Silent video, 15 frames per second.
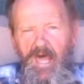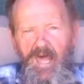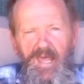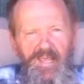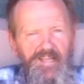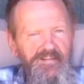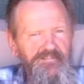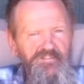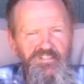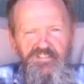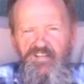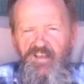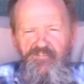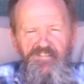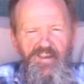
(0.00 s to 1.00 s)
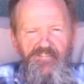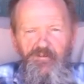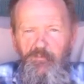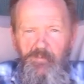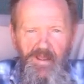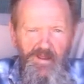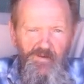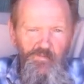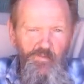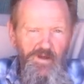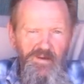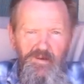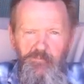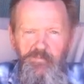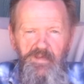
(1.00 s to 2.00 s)
I just have never been
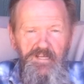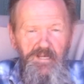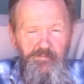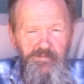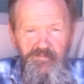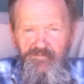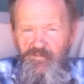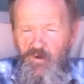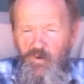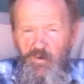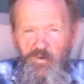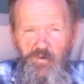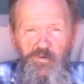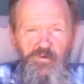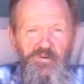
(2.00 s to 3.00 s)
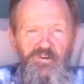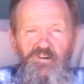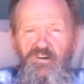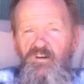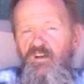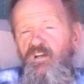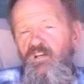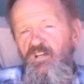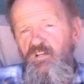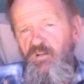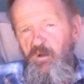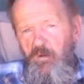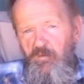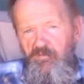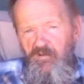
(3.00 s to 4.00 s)
one to pick up the phone or
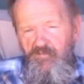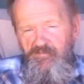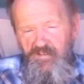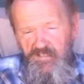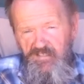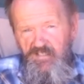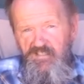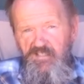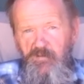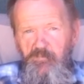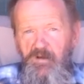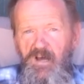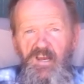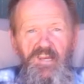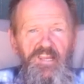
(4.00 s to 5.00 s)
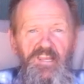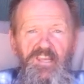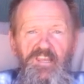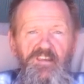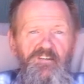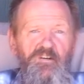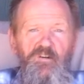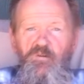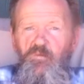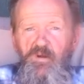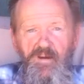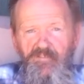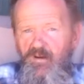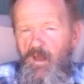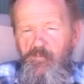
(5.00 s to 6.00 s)
go over and visit somebody or
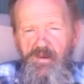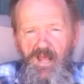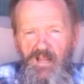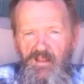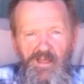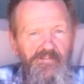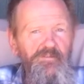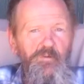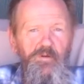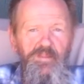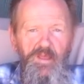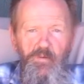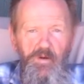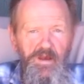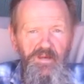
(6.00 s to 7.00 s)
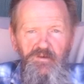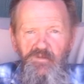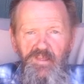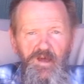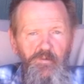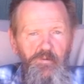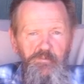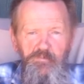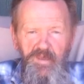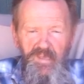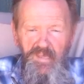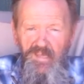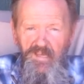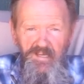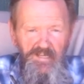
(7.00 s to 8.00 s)
whatever. I mean, I love it when they want to do that with me,